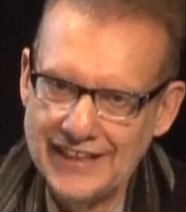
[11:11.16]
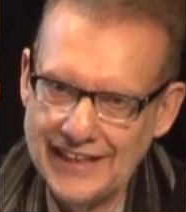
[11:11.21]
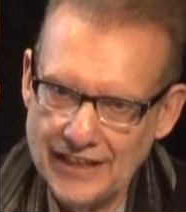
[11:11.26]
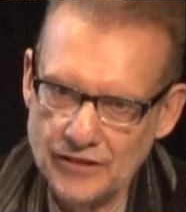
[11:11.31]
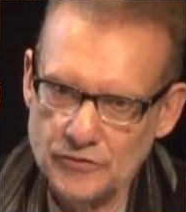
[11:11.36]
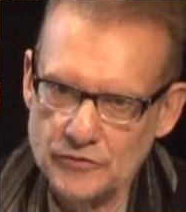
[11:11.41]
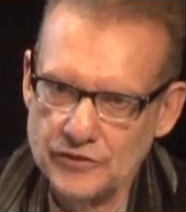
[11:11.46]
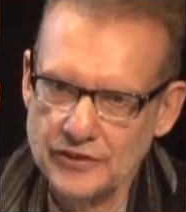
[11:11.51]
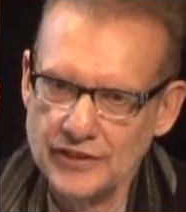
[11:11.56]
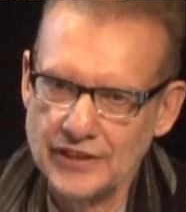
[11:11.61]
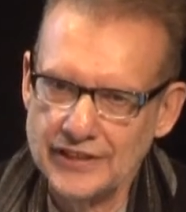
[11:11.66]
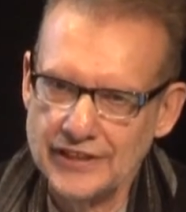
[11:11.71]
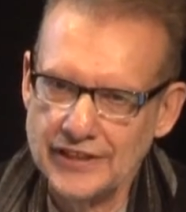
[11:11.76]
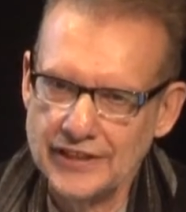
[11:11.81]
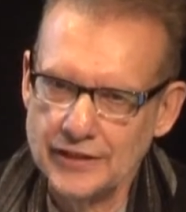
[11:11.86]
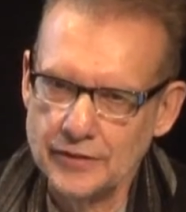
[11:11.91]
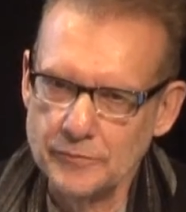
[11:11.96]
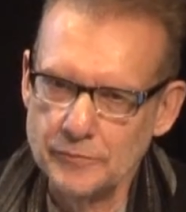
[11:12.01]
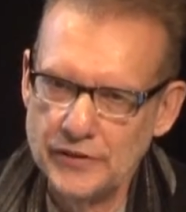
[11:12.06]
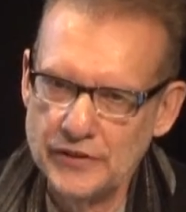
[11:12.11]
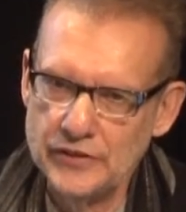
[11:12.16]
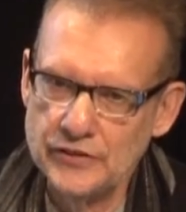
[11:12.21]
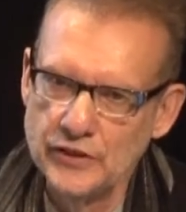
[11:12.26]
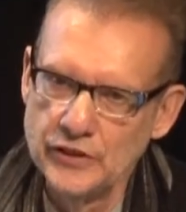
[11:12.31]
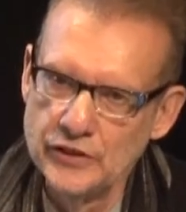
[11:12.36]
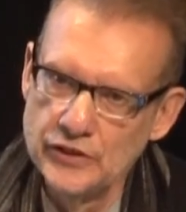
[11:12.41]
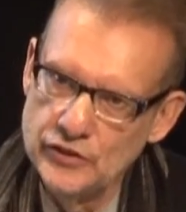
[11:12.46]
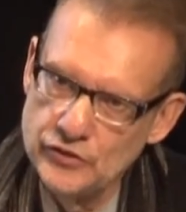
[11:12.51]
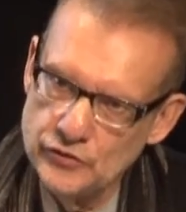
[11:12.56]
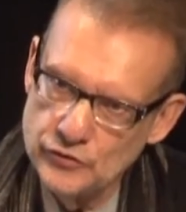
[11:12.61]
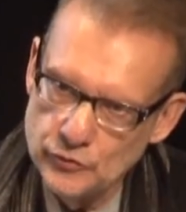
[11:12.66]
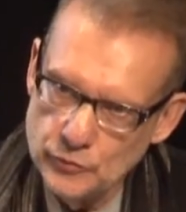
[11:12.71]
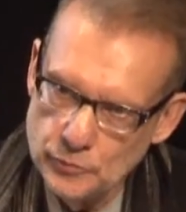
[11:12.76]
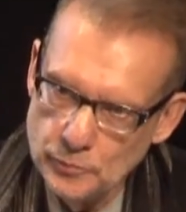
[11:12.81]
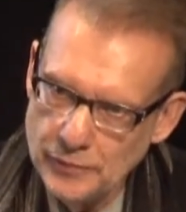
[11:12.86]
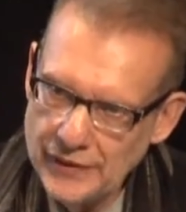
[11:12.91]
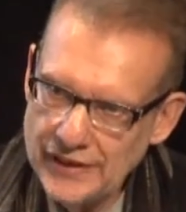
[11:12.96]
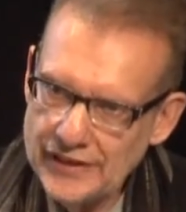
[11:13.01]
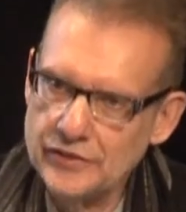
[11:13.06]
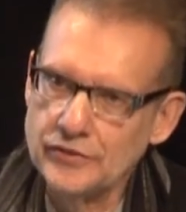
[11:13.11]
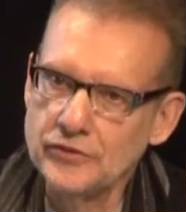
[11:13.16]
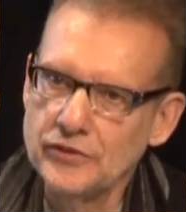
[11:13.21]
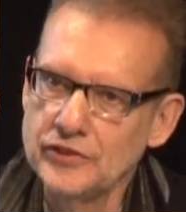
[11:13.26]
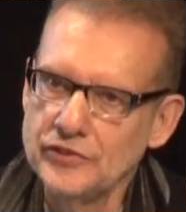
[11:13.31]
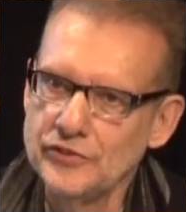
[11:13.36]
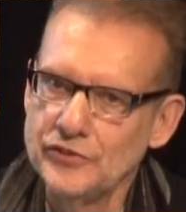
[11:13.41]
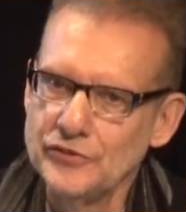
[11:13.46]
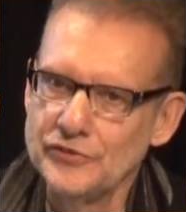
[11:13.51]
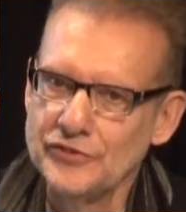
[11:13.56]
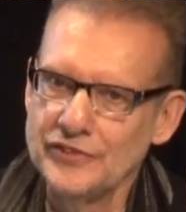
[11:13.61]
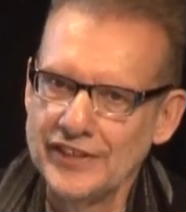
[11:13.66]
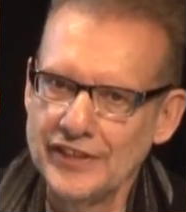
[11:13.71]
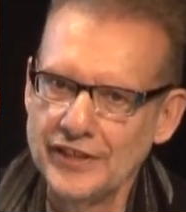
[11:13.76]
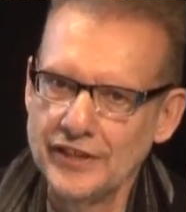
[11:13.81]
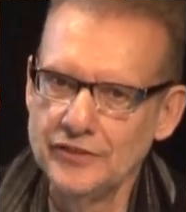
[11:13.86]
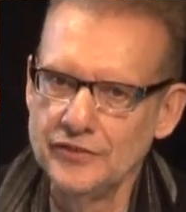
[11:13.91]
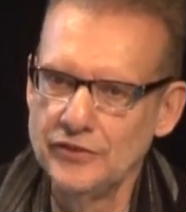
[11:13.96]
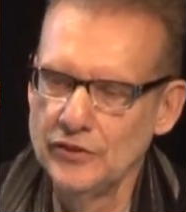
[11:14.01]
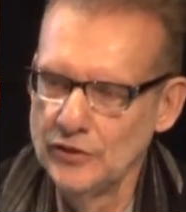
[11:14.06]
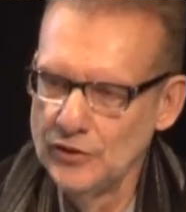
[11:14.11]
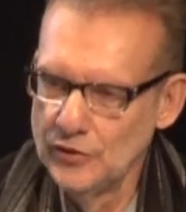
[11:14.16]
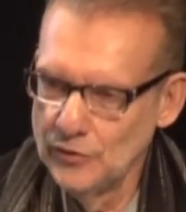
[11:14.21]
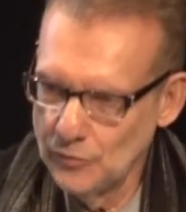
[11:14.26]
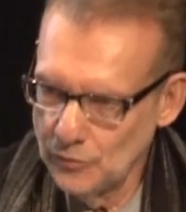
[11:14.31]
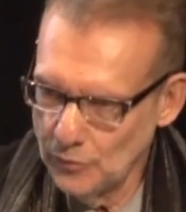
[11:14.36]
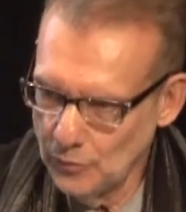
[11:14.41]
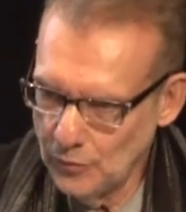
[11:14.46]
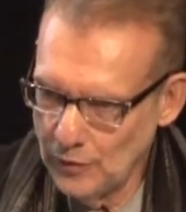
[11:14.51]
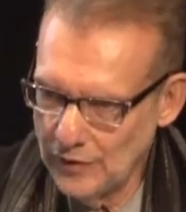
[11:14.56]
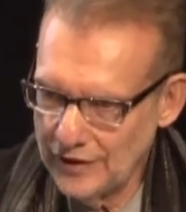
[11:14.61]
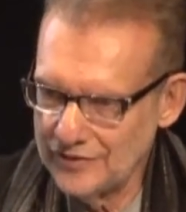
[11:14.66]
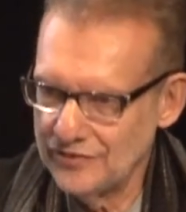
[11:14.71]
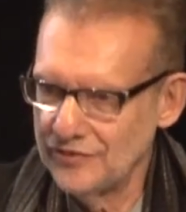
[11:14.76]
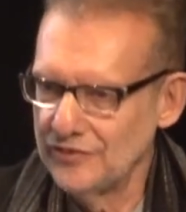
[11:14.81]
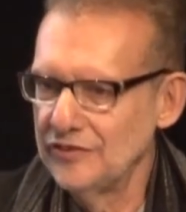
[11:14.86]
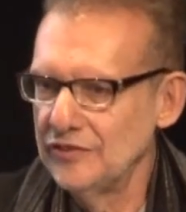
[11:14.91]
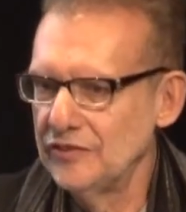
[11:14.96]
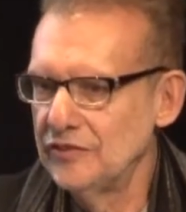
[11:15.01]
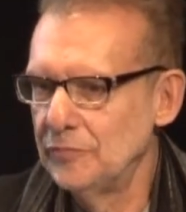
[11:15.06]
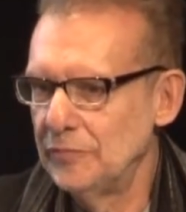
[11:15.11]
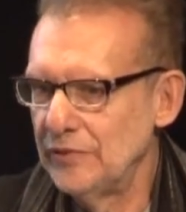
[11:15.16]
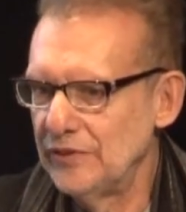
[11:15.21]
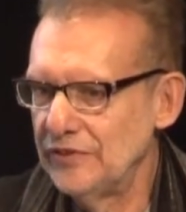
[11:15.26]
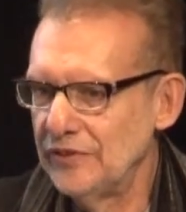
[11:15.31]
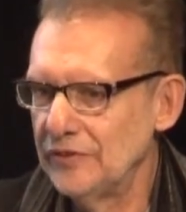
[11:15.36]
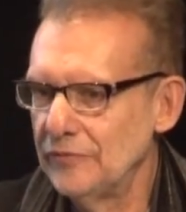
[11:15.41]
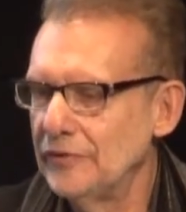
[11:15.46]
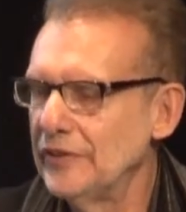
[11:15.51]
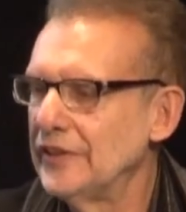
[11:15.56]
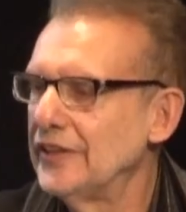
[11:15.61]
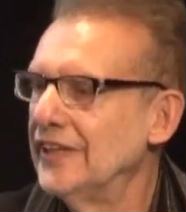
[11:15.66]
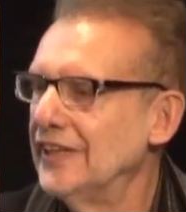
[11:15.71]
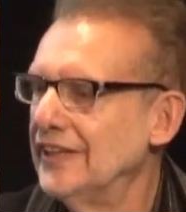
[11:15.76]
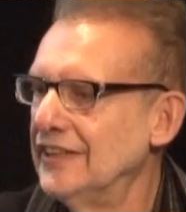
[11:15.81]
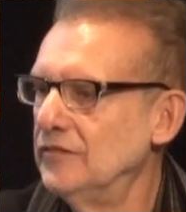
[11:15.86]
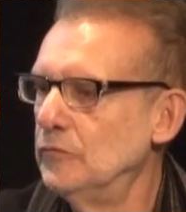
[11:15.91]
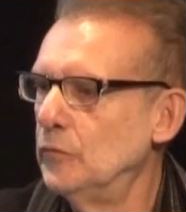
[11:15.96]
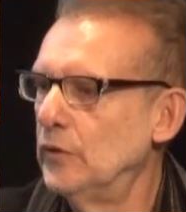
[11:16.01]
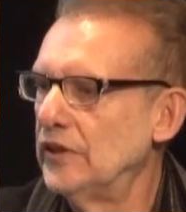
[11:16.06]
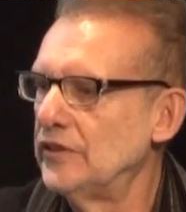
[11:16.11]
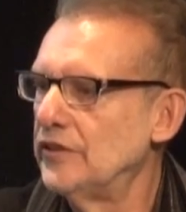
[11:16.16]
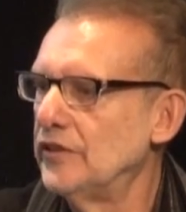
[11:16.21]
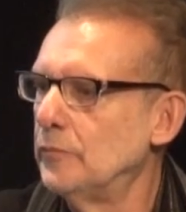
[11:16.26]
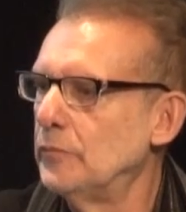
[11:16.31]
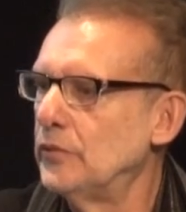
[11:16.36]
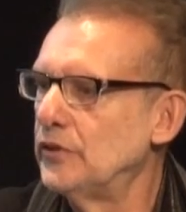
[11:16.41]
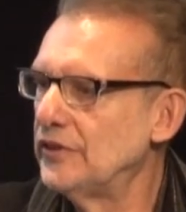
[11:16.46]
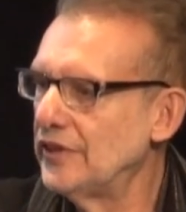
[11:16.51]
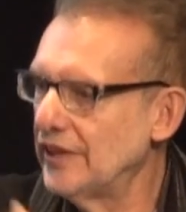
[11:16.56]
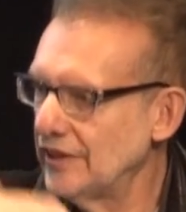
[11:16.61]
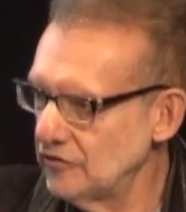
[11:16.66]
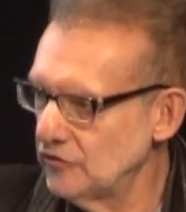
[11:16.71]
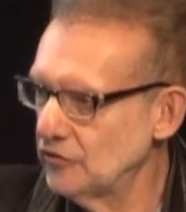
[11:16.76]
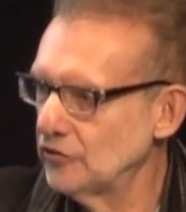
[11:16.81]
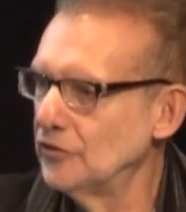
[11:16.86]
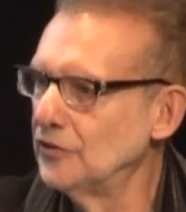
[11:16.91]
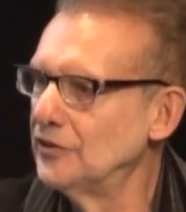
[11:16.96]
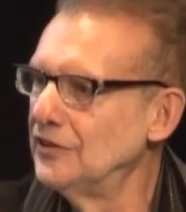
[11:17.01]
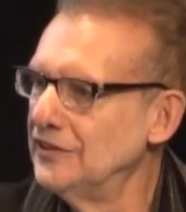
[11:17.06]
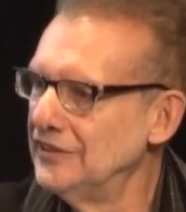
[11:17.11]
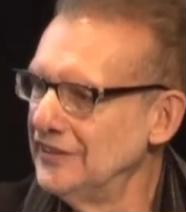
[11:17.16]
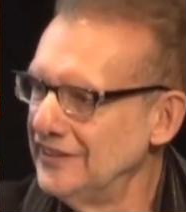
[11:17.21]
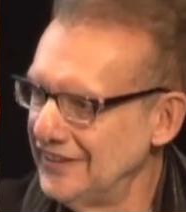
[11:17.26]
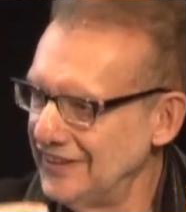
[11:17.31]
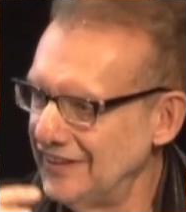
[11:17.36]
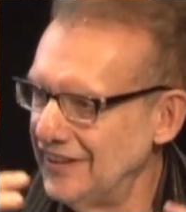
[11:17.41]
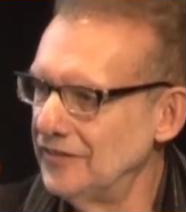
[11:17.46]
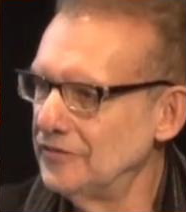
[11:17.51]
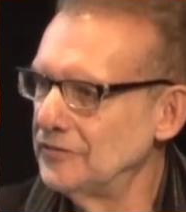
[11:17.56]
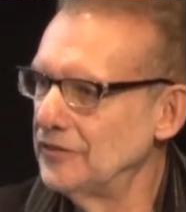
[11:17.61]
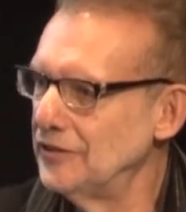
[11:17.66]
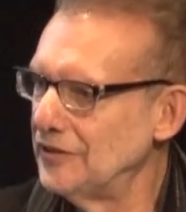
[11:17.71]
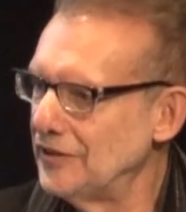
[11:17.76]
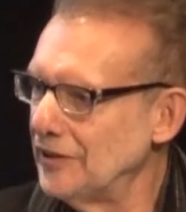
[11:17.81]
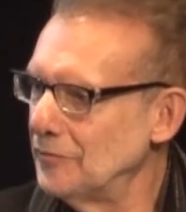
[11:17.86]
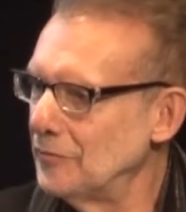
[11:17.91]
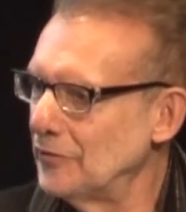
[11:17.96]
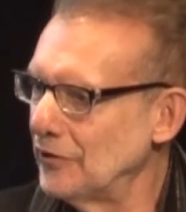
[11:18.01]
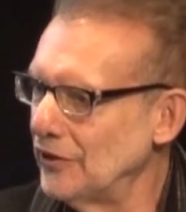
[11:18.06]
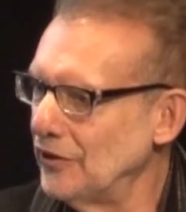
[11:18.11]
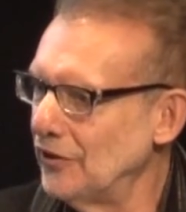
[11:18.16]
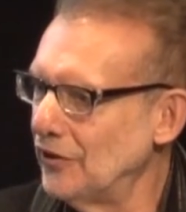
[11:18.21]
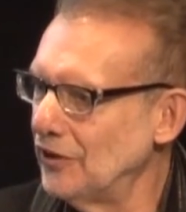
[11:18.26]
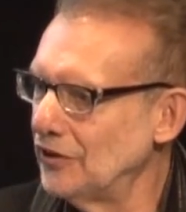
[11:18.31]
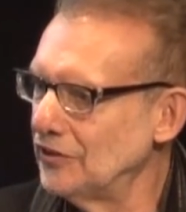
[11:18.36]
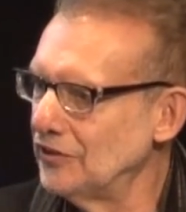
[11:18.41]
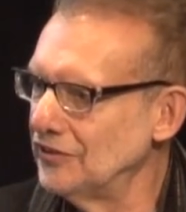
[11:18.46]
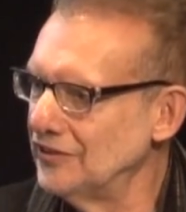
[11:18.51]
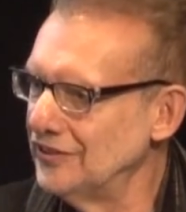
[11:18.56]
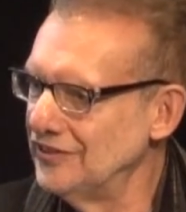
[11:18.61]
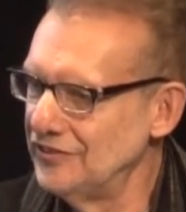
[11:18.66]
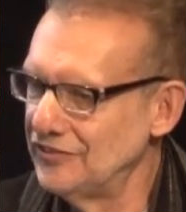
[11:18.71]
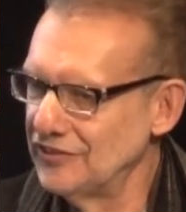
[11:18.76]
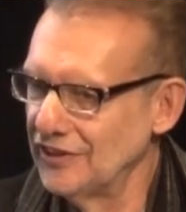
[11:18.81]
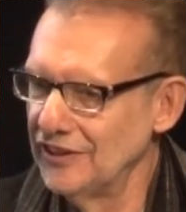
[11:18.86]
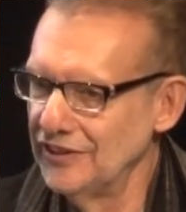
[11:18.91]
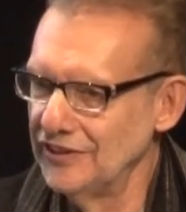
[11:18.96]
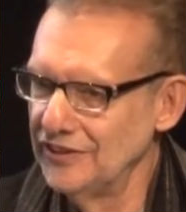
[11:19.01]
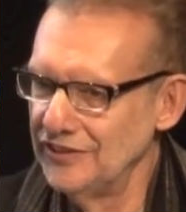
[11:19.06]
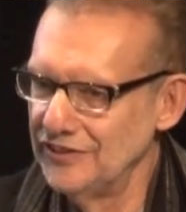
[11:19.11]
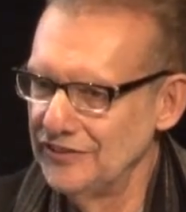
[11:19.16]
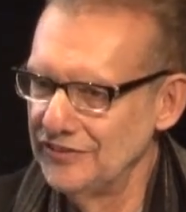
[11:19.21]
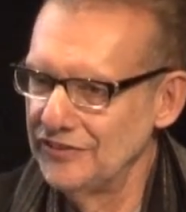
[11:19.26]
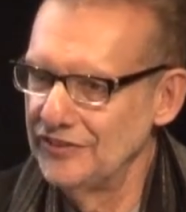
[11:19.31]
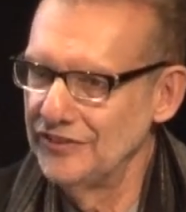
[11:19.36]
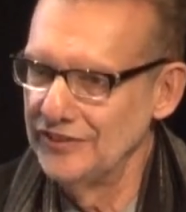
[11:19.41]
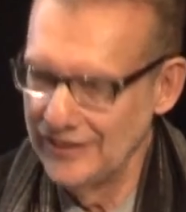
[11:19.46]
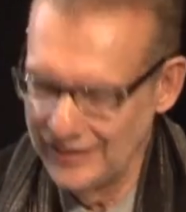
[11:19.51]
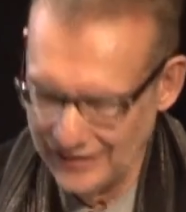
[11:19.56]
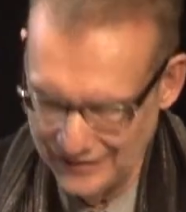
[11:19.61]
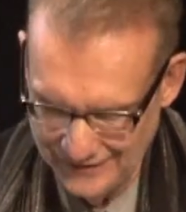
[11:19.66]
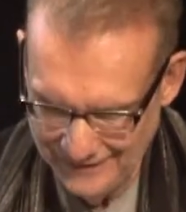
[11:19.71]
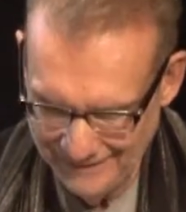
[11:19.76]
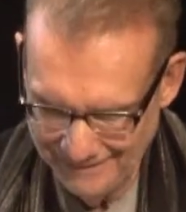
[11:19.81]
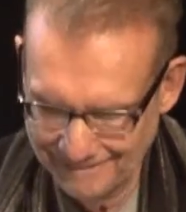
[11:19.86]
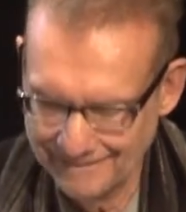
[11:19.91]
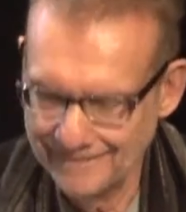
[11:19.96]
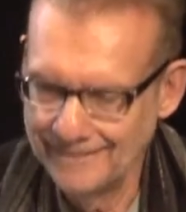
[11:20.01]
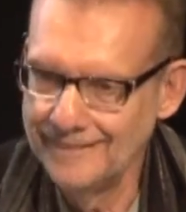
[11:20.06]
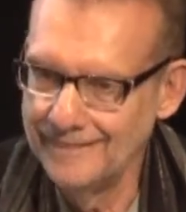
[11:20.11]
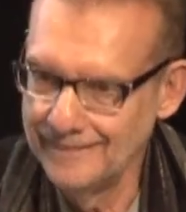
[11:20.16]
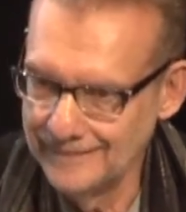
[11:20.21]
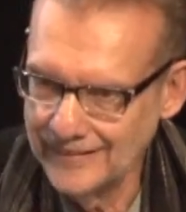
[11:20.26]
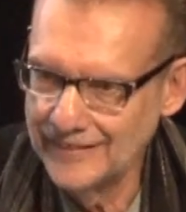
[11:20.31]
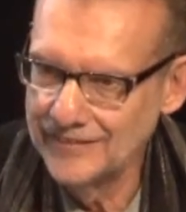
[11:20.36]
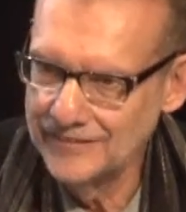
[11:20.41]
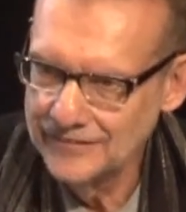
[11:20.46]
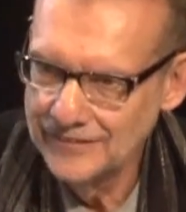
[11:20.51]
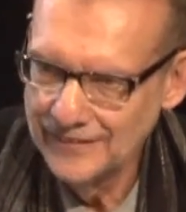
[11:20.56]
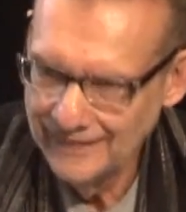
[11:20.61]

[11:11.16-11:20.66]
outside element to better understand what's specific and what the potential of contemporary art in China is today. Okay.